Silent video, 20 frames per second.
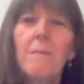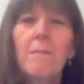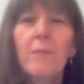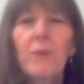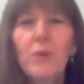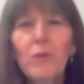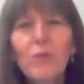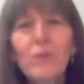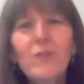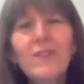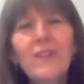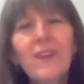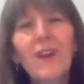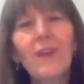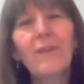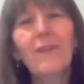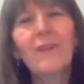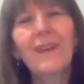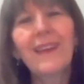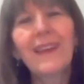But
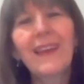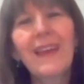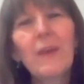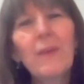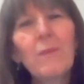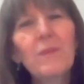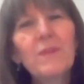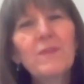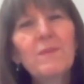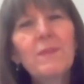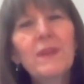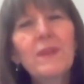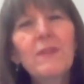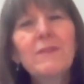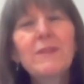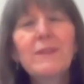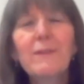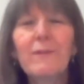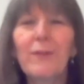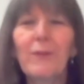also, it was
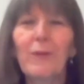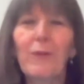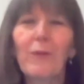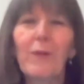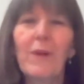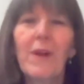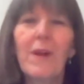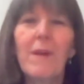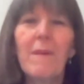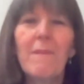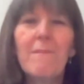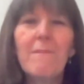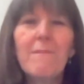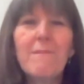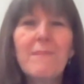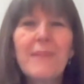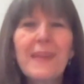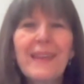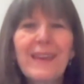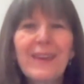beautiful
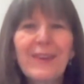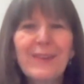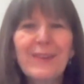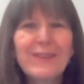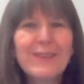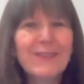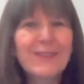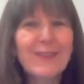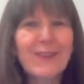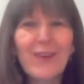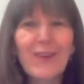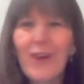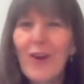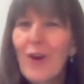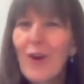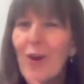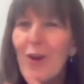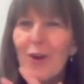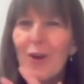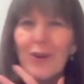because
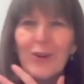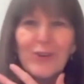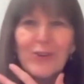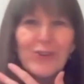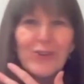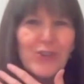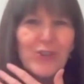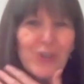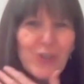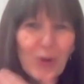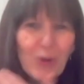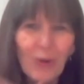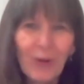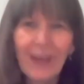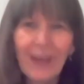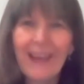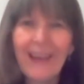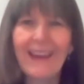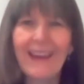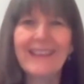her
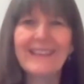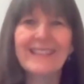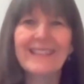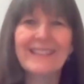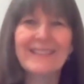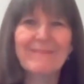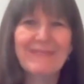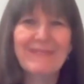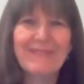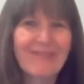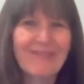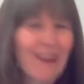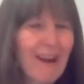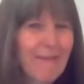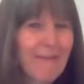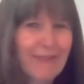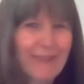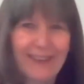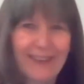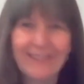shocking
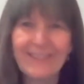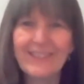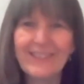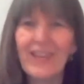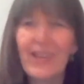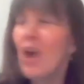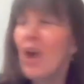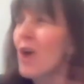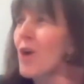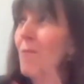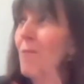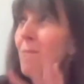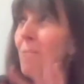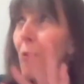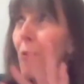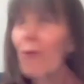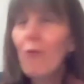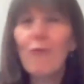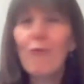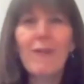extravagance, her
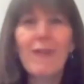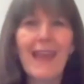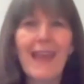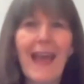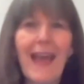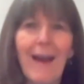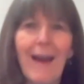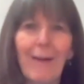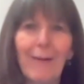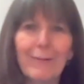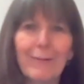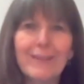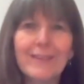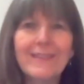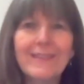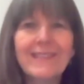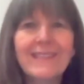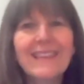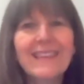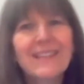pouring out
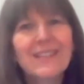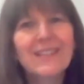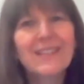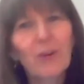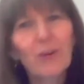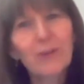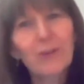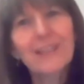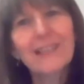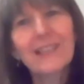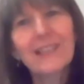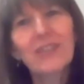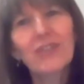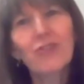this costly